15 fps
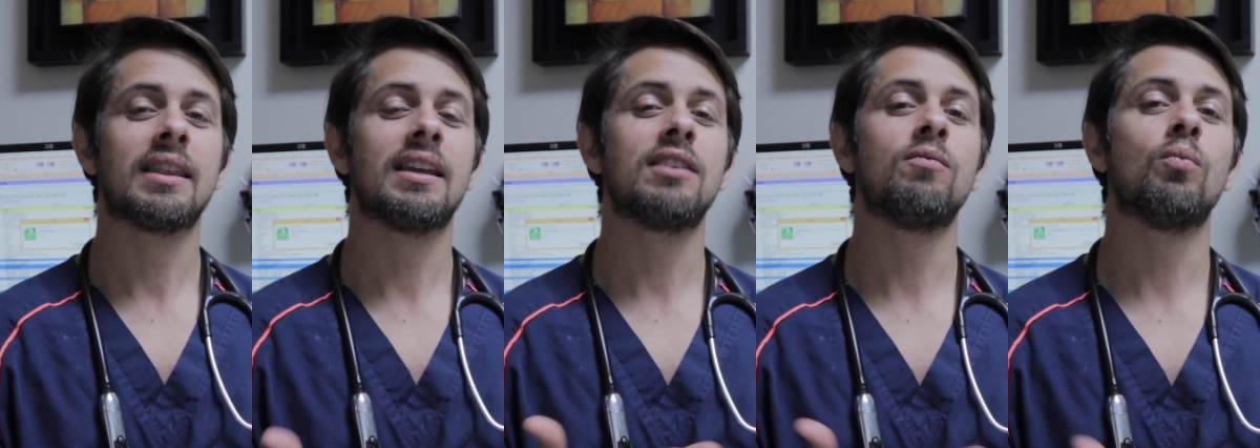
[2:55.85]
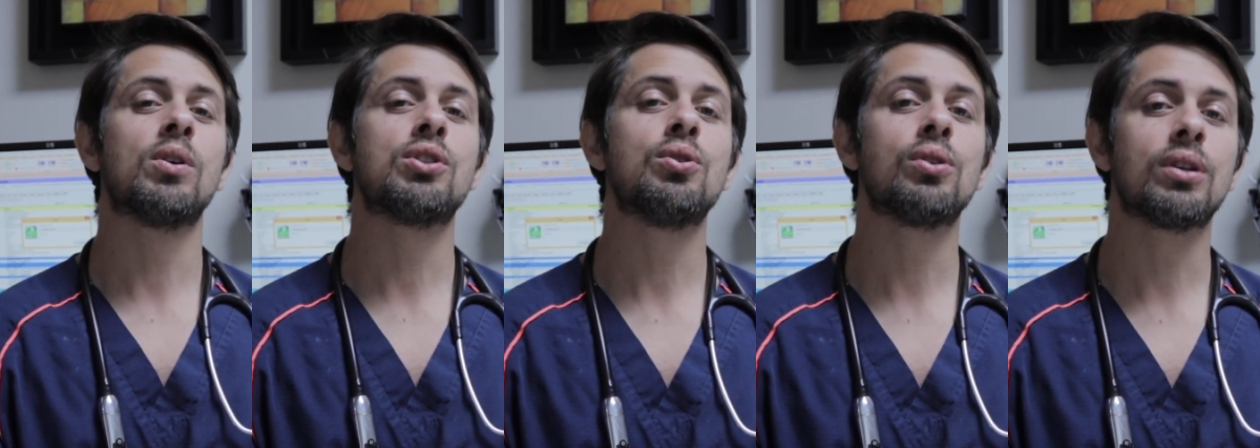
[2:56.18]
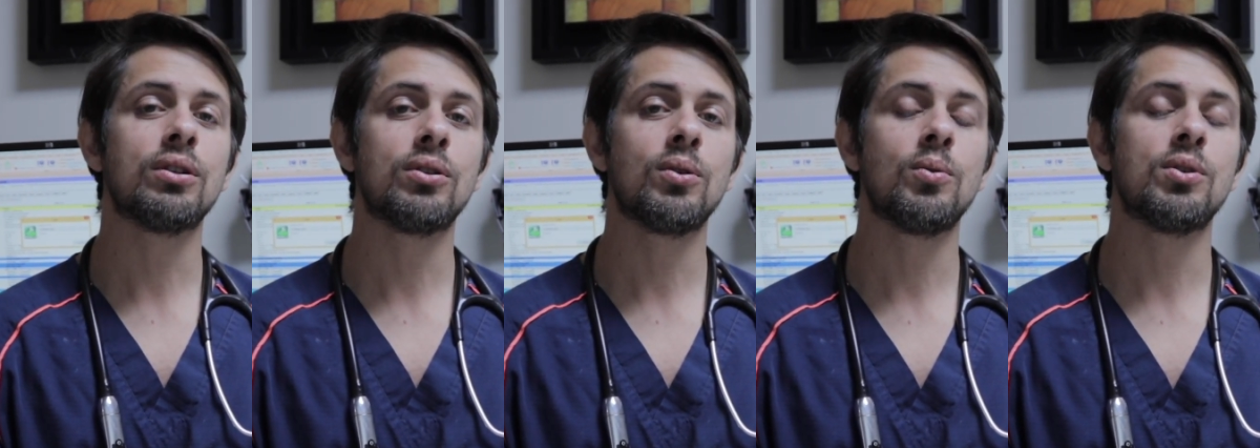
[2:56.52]
then what you
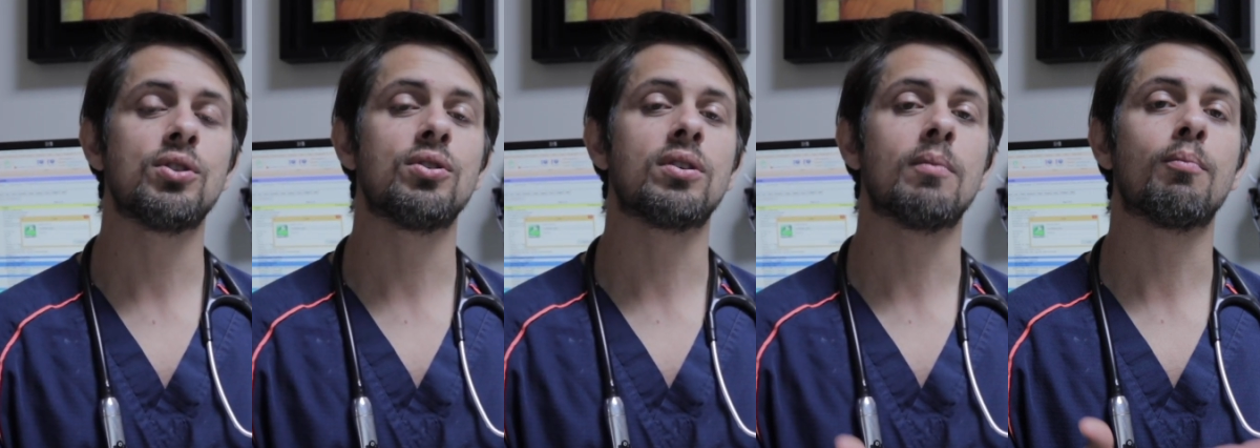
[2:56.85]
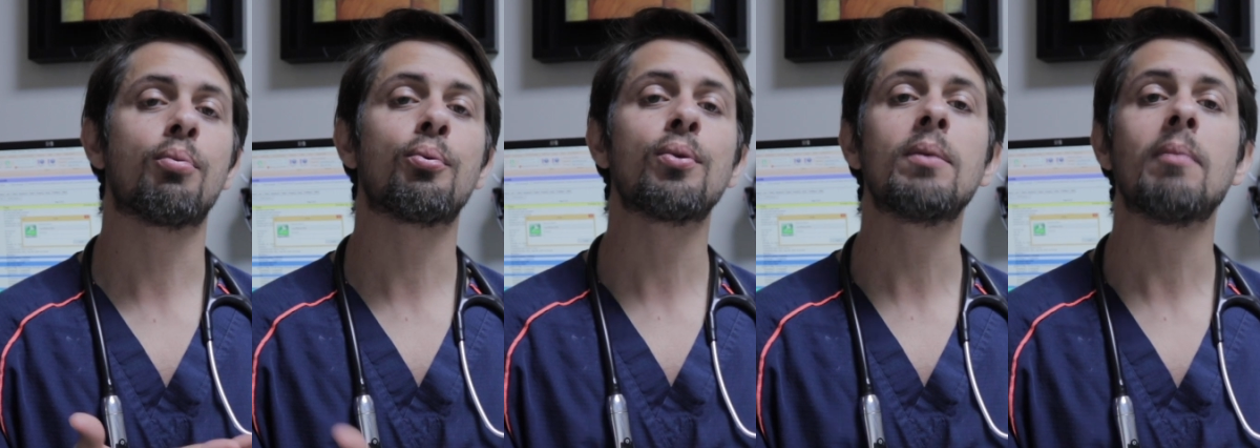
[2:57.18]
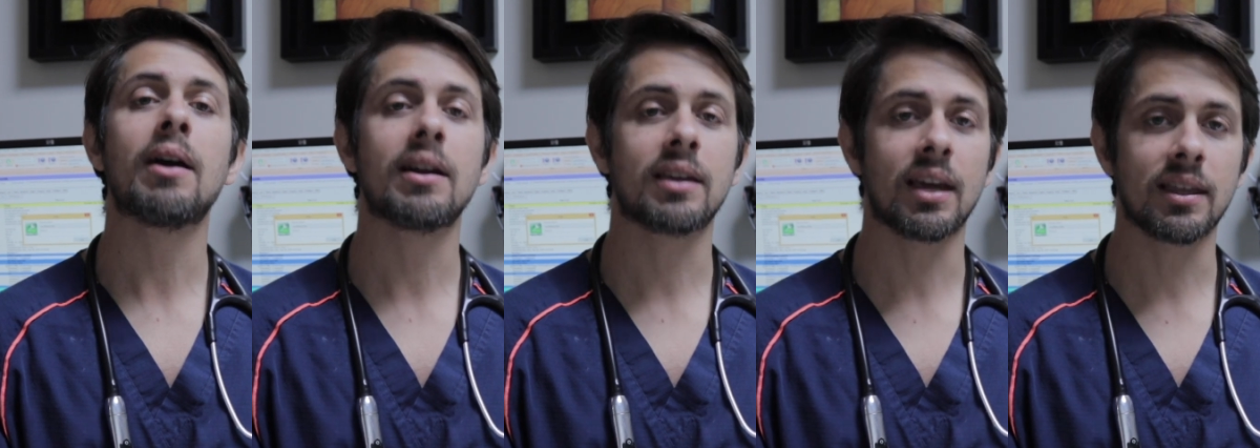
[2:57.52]
can do is you can
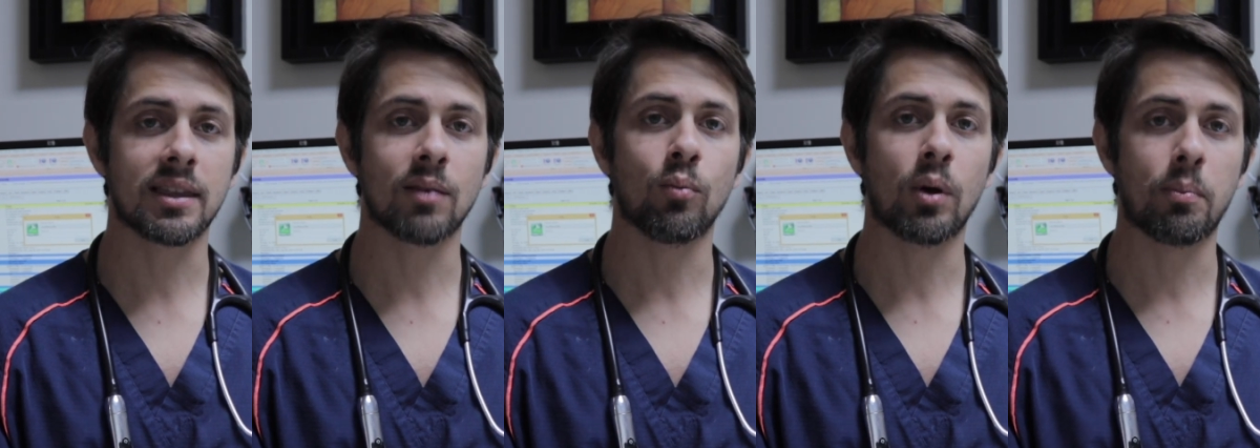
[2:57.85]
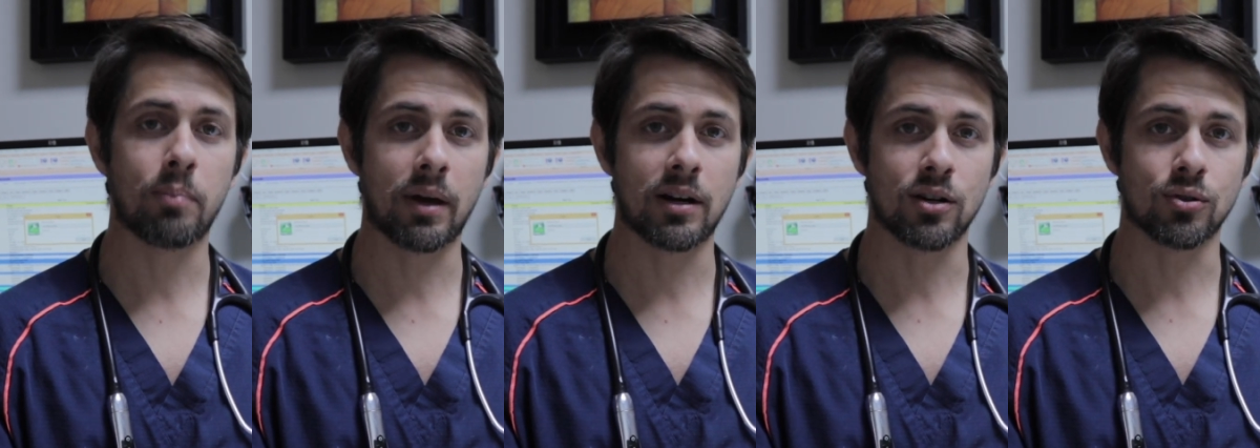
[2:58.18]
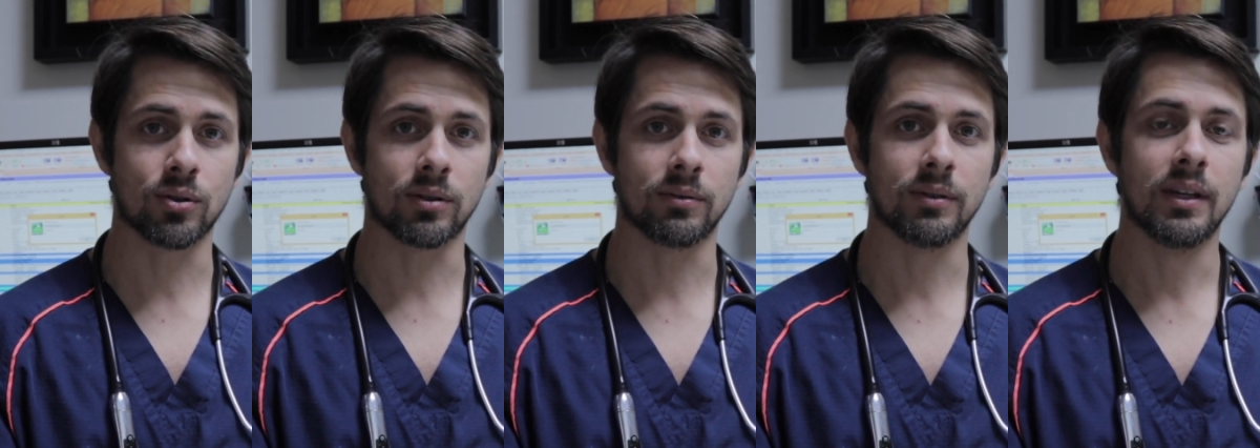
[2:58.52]
pre-medicate them with
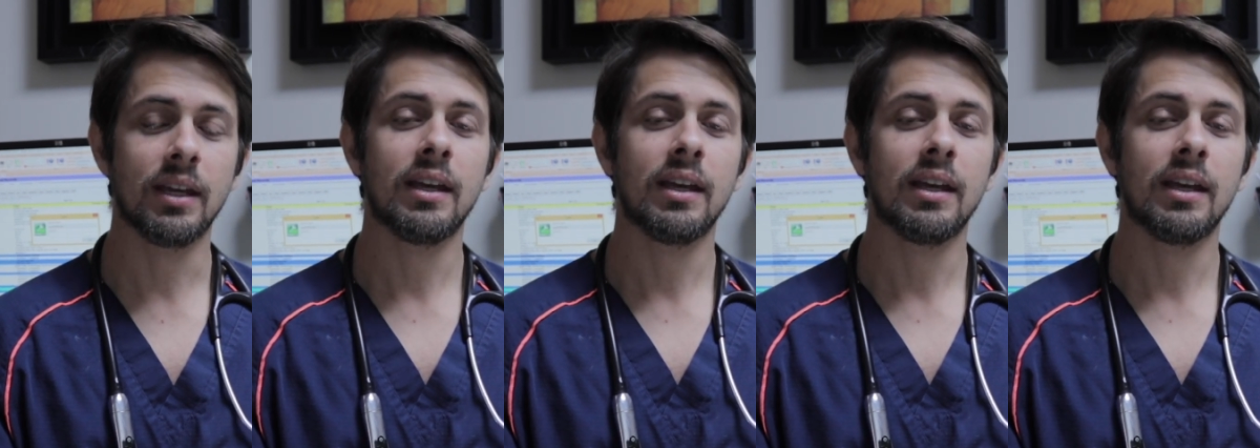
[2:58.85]
Benadryl.